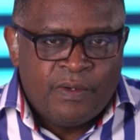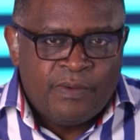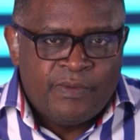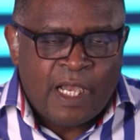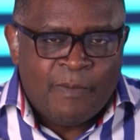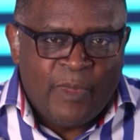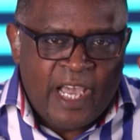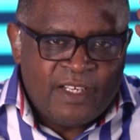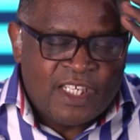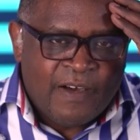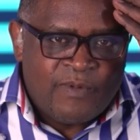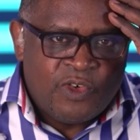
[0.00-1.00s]
Their minds
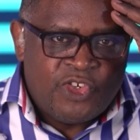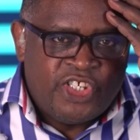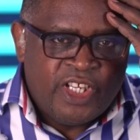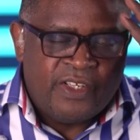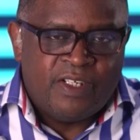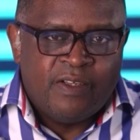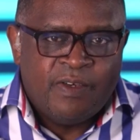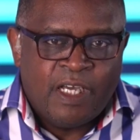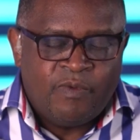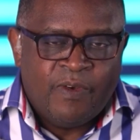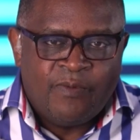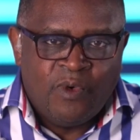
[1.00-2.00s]
have not changed. And
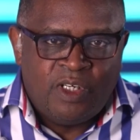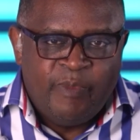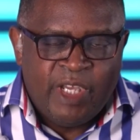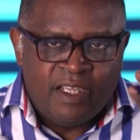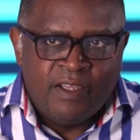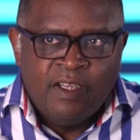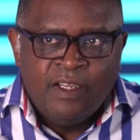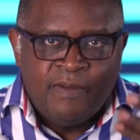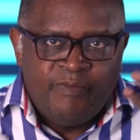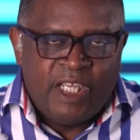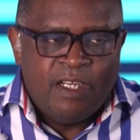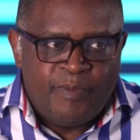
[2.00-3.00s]
we've got many,
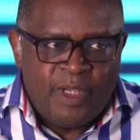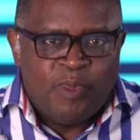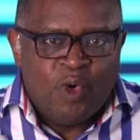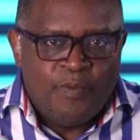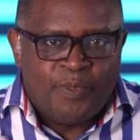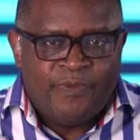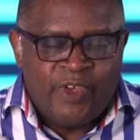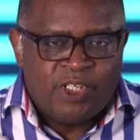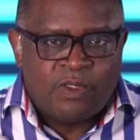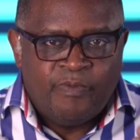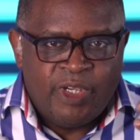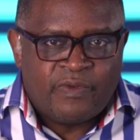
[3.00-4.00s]
many people who profess
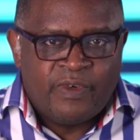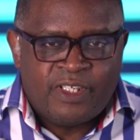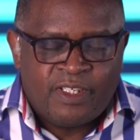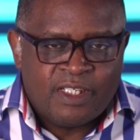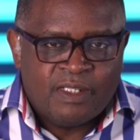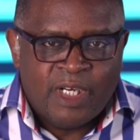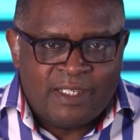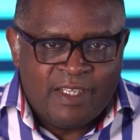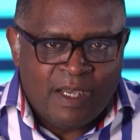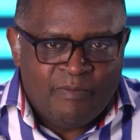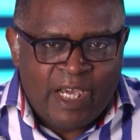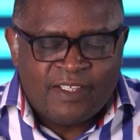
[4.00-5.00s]
to be Christians, but
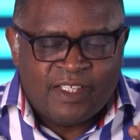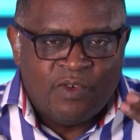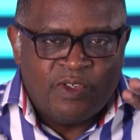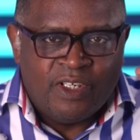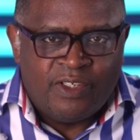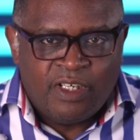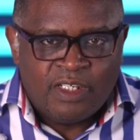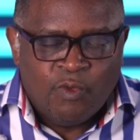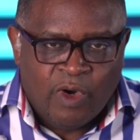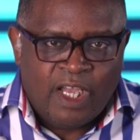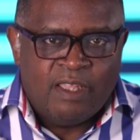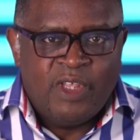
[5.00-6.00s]
their minds are not yet changed.
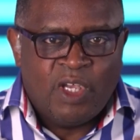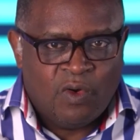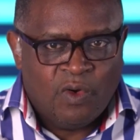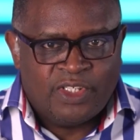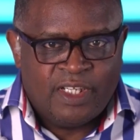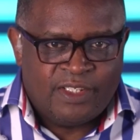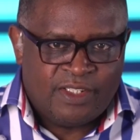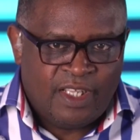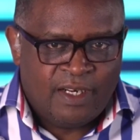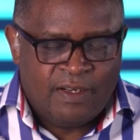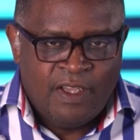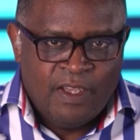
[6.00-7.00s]
Why? Because they
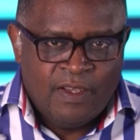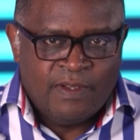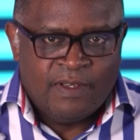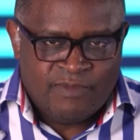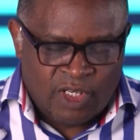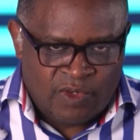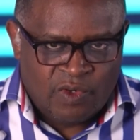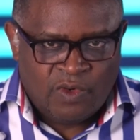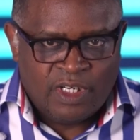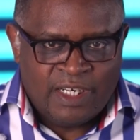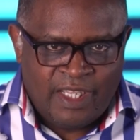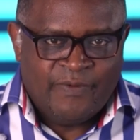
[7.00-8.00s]
still,
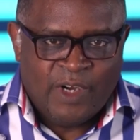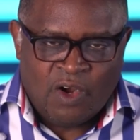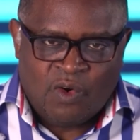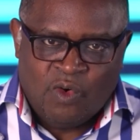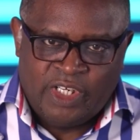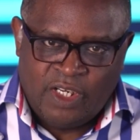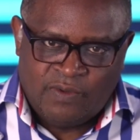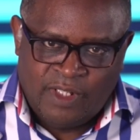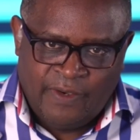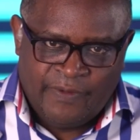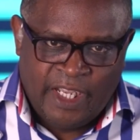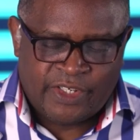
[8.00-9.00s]
live according to the
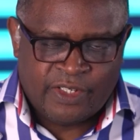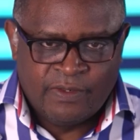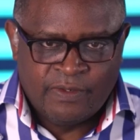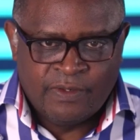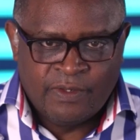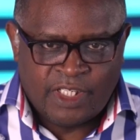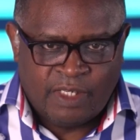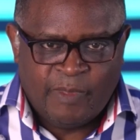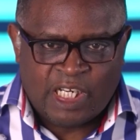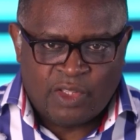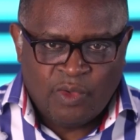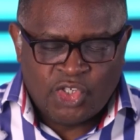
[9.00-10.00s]
flesh. It says, but
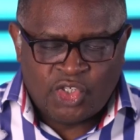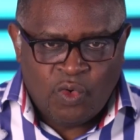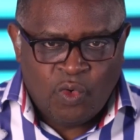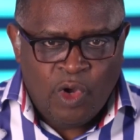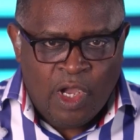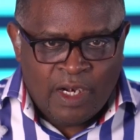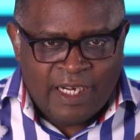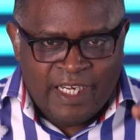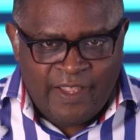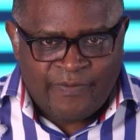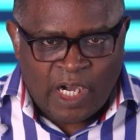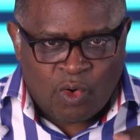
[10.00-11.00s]
those who
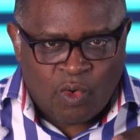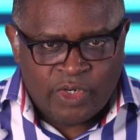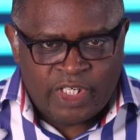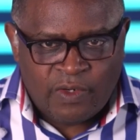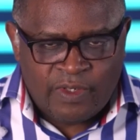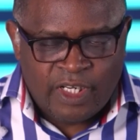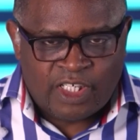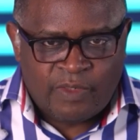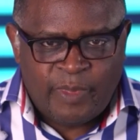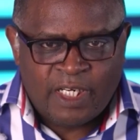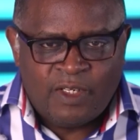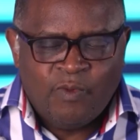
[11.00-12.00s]
live according to the
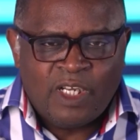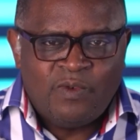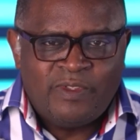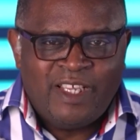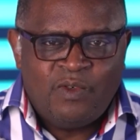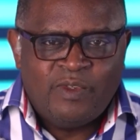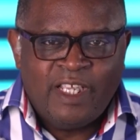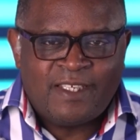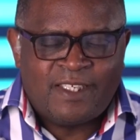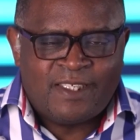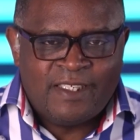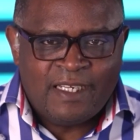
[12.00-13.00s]
Spirit, what do? They
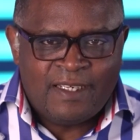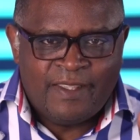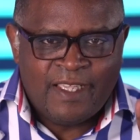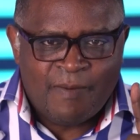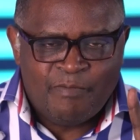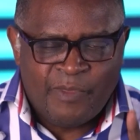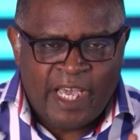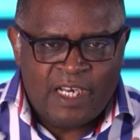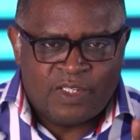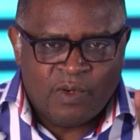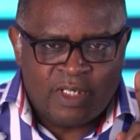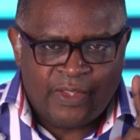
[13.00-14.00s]
set their minds
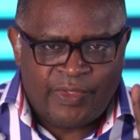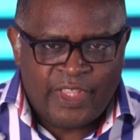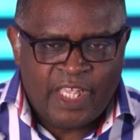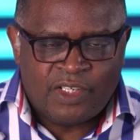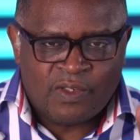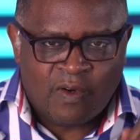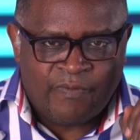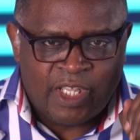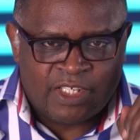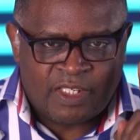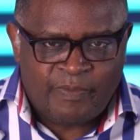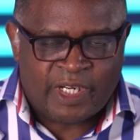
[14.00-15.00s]
on the things of the
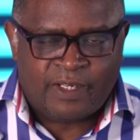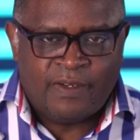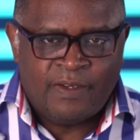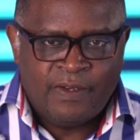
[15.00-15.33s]
Spirit.